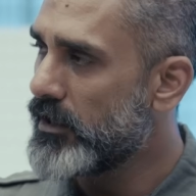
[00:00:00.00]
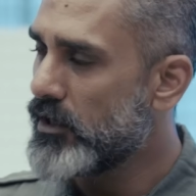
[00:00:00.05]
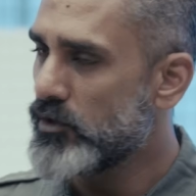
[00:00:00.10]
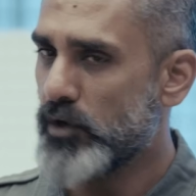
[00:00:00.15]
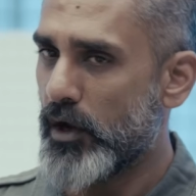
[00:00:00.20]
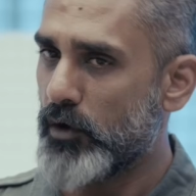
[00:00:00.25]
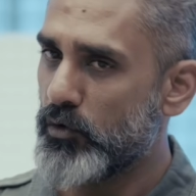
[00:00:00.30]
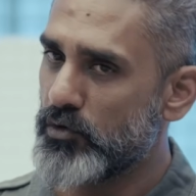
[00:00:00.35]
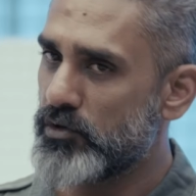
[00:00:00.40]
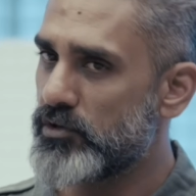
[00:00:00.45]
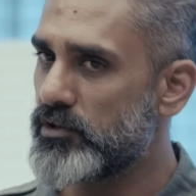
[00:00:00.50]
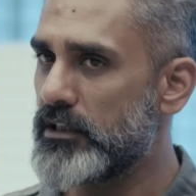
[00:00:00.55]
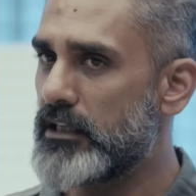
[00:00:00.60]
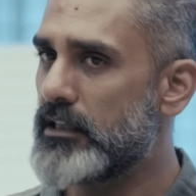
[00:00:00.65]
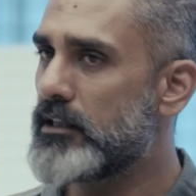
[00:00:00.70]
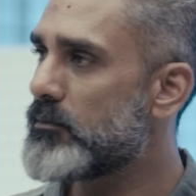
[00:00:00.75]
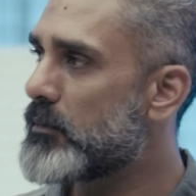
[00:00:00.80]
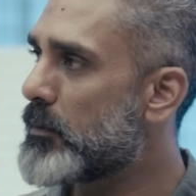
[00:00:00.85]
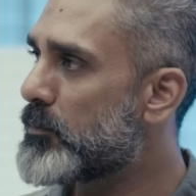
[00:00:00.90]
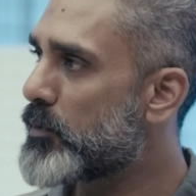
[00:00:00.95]
So I could see
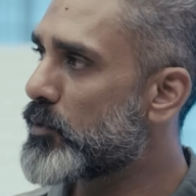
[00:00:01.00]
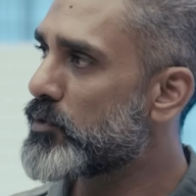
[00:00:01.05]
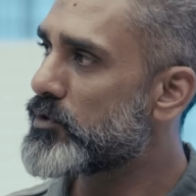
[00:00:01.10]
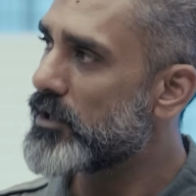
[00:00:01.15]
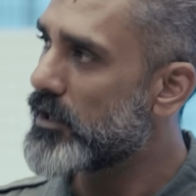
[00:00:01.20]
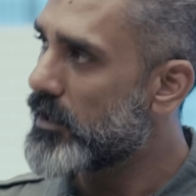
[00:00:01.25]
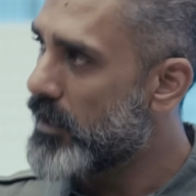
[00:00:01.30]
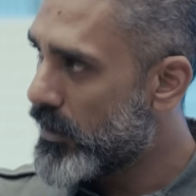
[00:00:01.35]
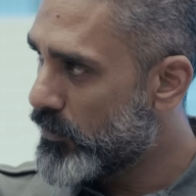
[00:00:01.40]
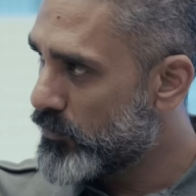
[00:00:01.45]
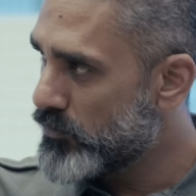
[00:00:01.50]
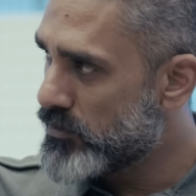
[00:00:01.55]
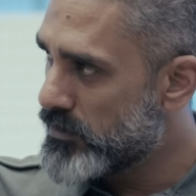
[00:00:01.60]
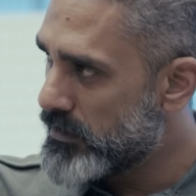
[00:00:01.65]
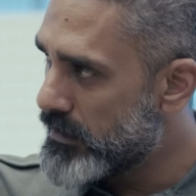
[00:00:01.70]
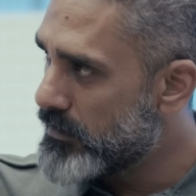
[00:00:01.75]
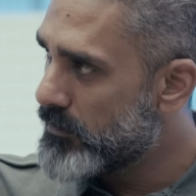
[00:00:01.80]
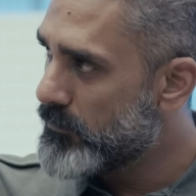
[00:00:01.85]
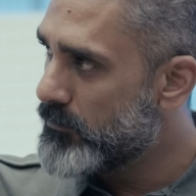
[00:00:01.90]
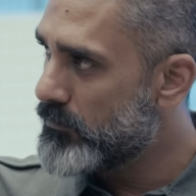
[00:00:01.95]
them approaching and I could
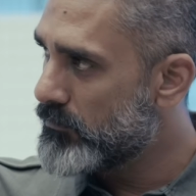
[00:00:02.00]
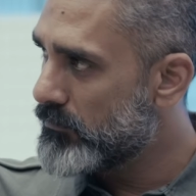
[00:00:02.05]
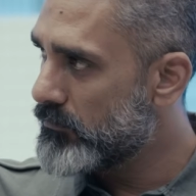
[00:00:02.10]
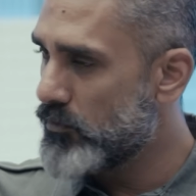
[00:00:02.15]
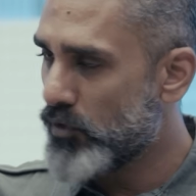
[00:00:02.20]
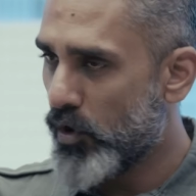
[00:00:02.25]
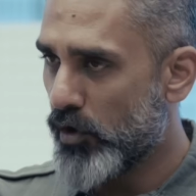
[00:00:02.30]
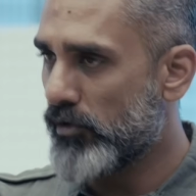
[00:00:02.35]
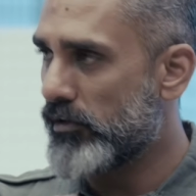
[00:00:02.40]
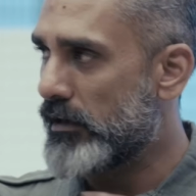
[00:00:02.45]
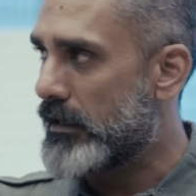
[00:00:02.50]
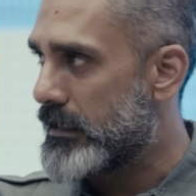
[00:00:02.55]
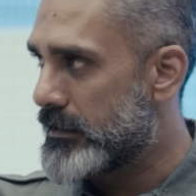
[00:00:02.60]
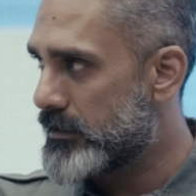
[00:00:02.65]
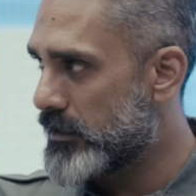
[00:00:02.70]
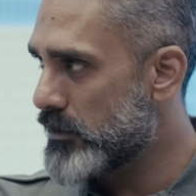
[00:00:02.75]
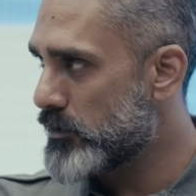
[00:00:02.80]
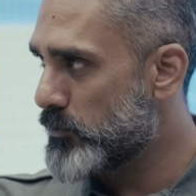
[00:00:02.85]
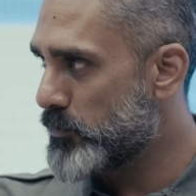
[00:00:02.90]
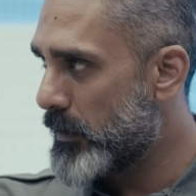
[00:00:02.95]
see them not
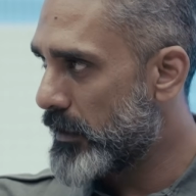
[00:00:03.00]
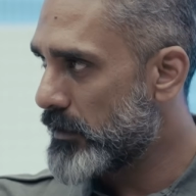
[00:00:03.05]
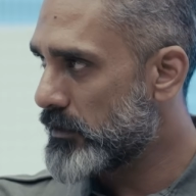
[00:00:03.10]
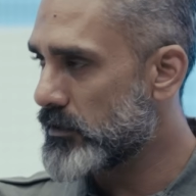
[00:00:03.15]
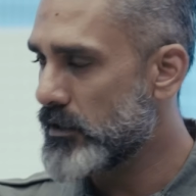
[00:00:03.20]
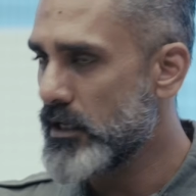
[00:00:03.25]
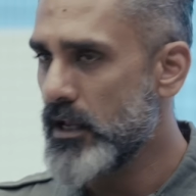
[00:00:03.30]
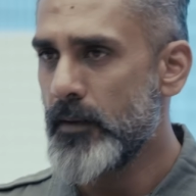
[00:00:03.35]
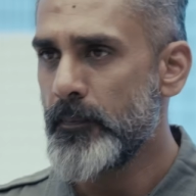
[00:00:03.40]
releasing space.